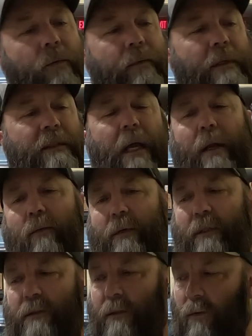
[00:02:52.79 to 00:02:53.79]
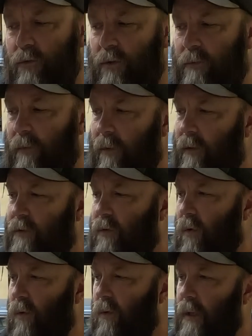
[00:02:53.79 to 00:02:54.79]
that's kind of what this
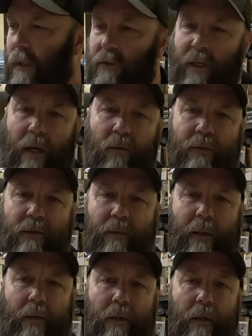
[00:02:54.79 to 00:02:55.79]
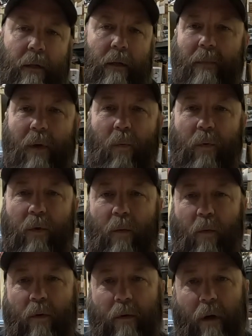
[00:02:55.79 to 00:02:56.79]
whole channel is about. With no
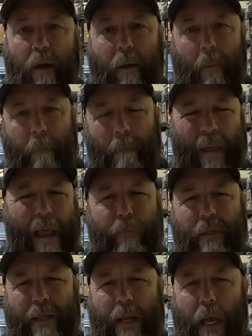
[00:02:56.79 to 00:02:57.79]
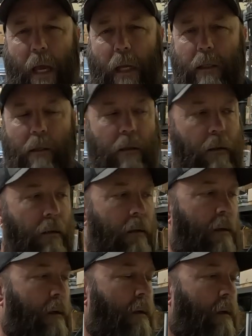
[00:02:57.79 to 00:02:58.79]
more babbling on,
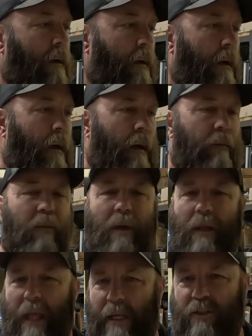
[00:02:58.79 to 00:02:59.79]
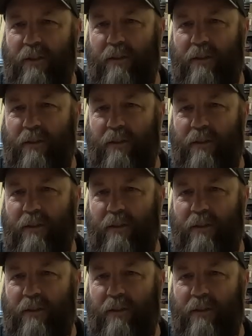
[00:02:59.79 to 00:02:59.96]
glad you